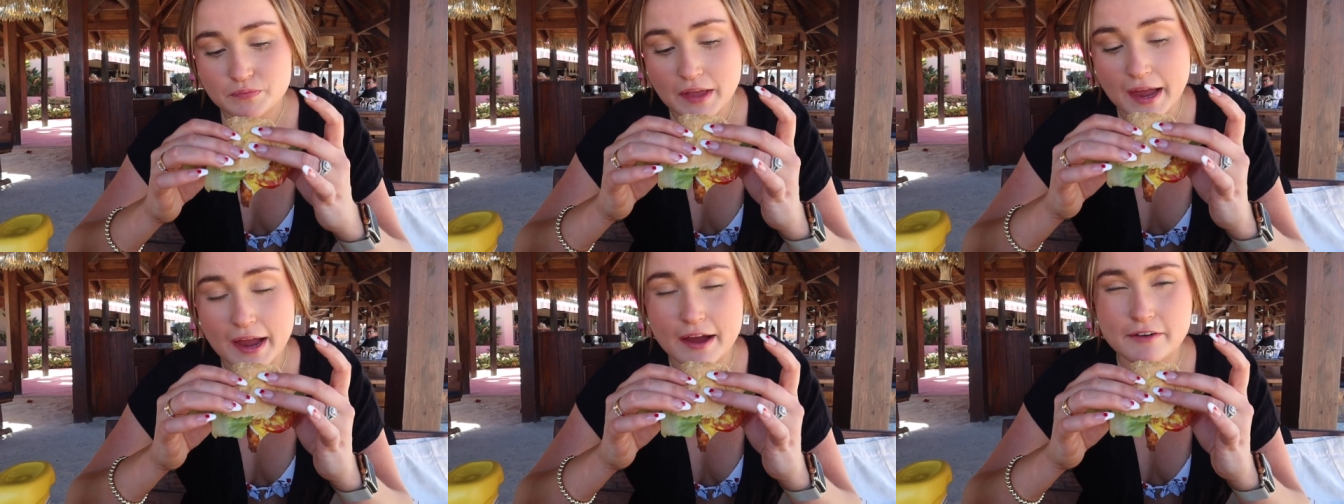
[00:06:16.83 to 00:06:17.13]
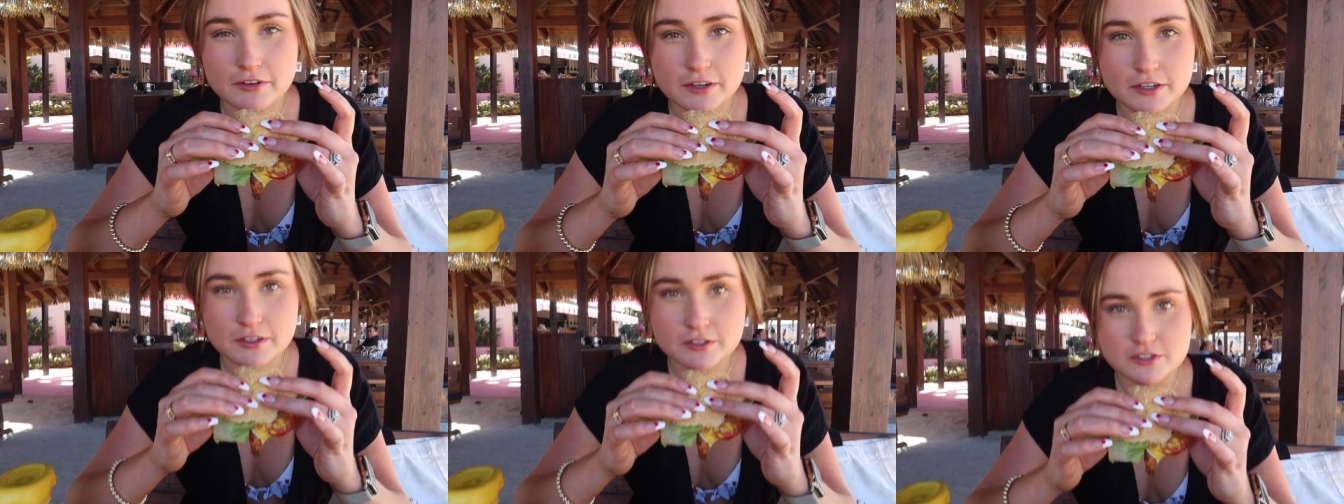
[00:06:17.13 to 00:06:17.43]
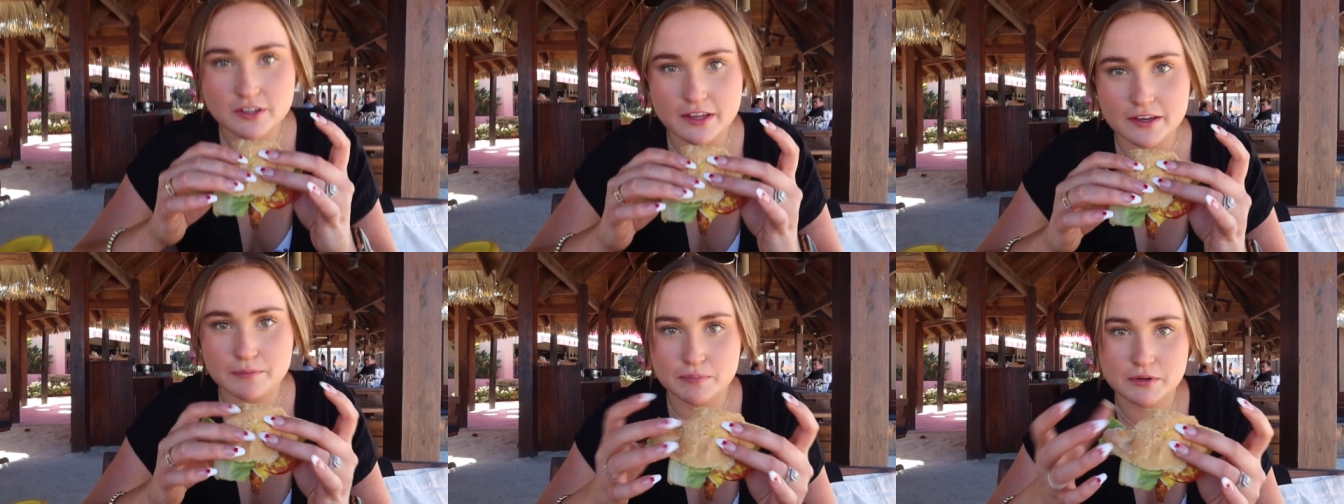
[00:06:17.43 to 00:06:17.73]
Average,
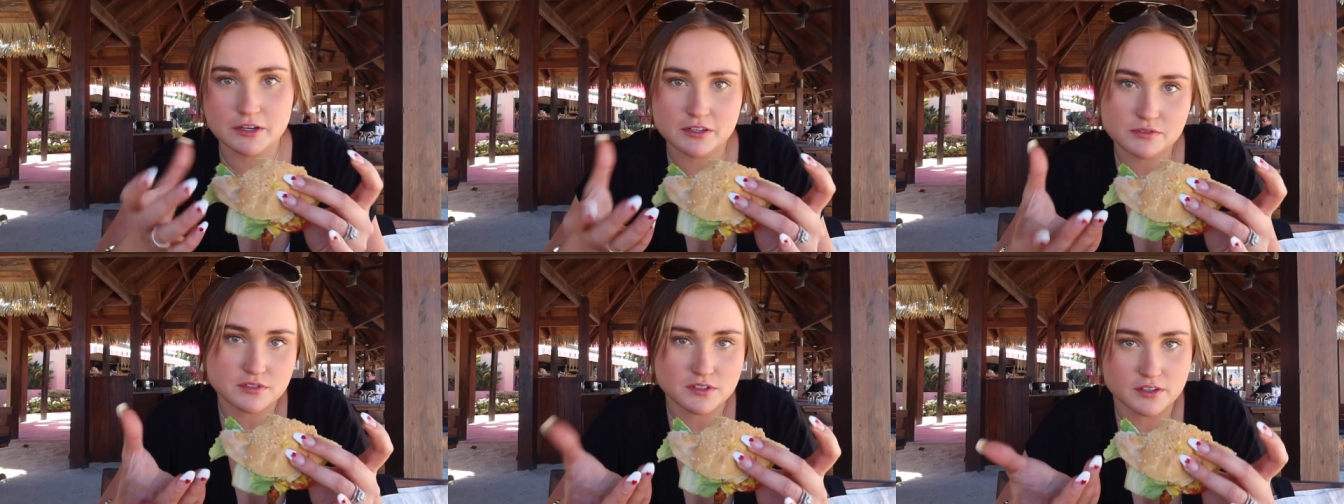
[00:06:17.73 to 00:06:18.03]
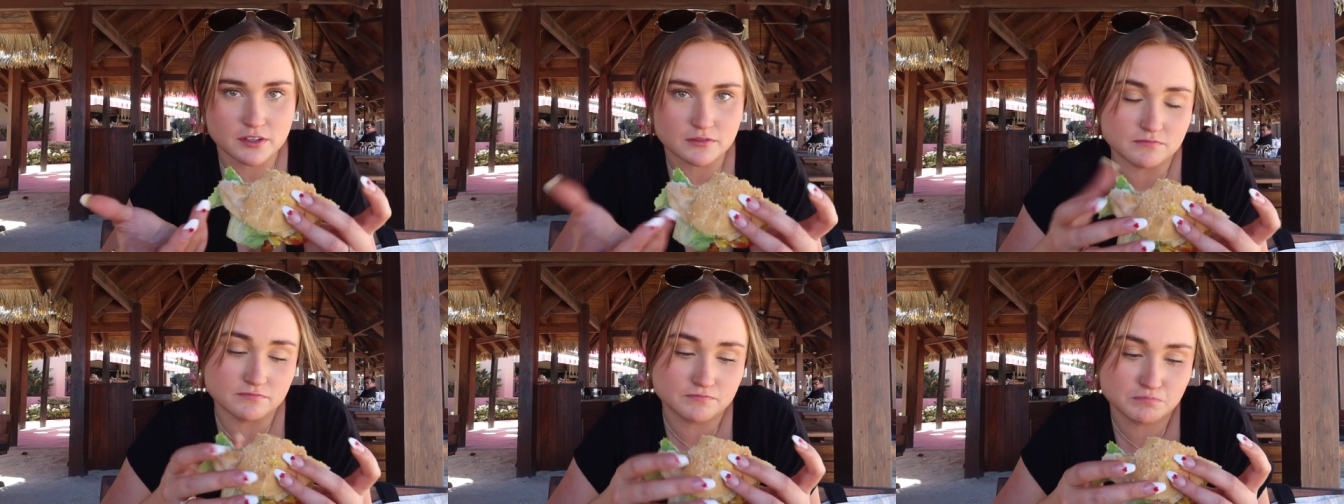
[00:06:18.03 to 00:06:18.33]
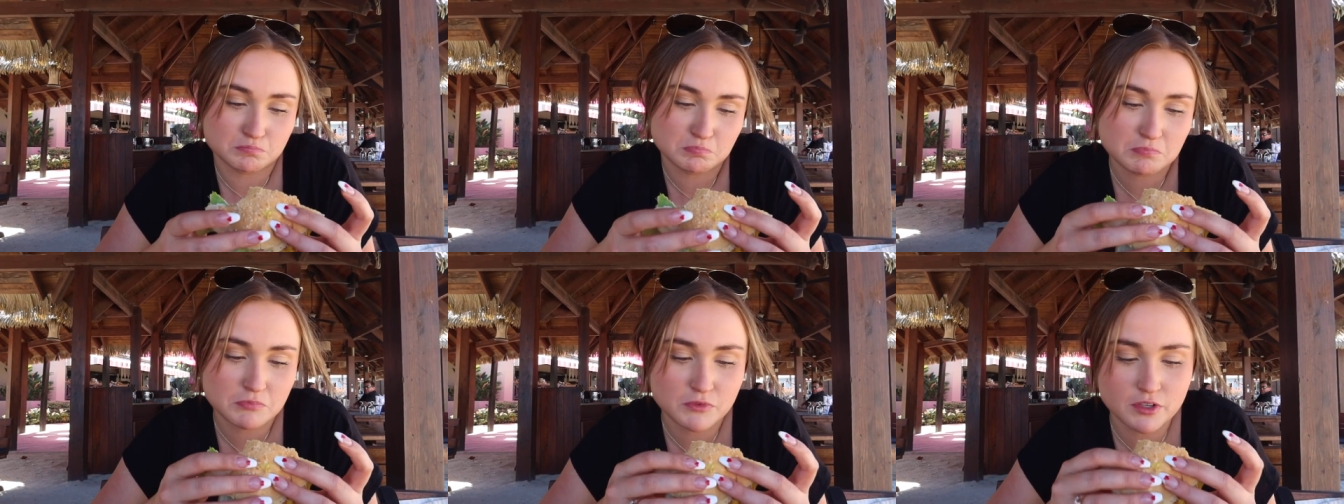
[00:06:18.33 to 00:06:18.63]
like, but it was good. Such a
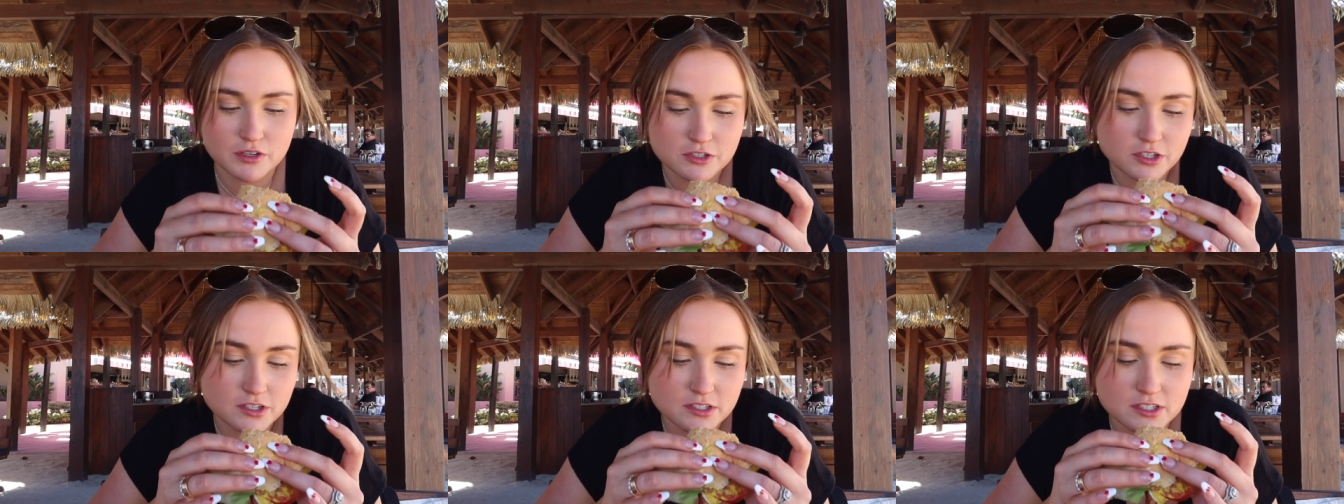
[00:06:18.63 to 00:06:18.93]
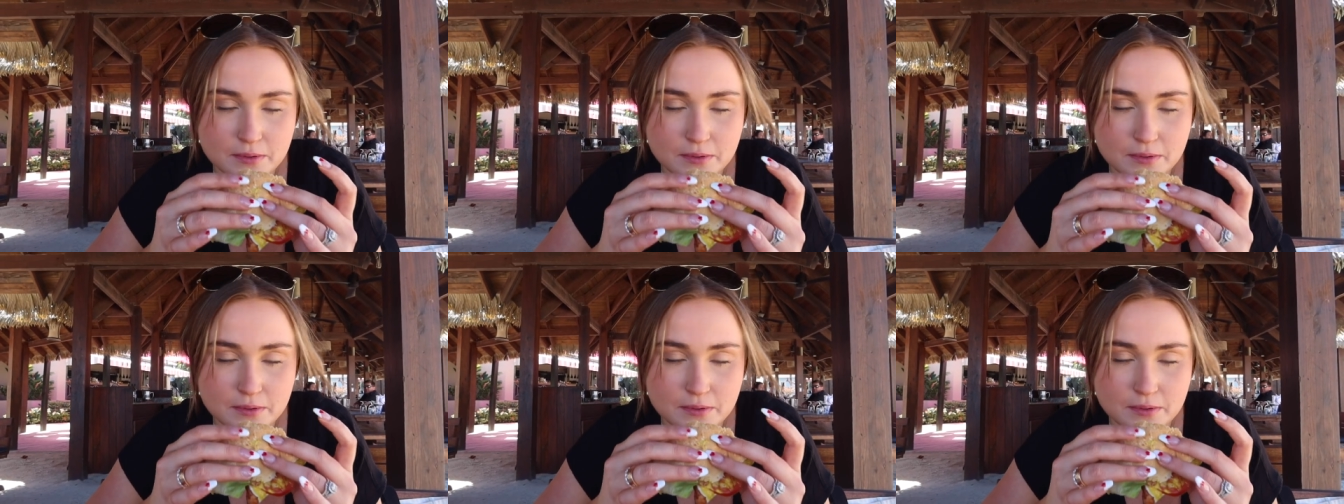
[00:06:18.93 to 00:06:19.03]
good